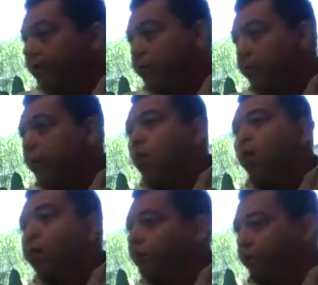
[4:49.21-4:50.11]
this is
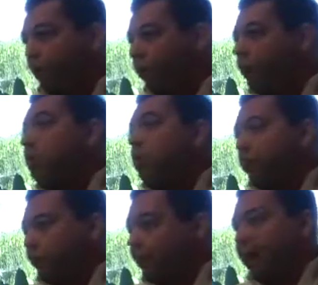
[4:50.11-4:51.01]
pre-qualed,
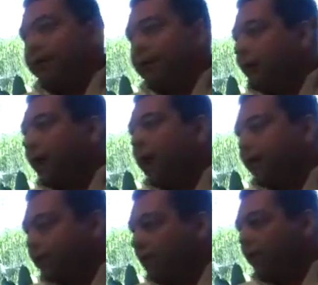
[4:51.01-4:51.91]
so we've got
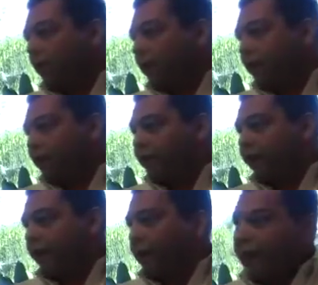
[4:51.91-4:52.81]
some guy somewhere
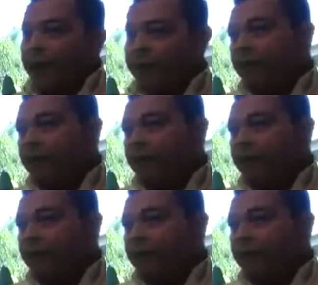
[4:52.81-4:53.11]
that has said,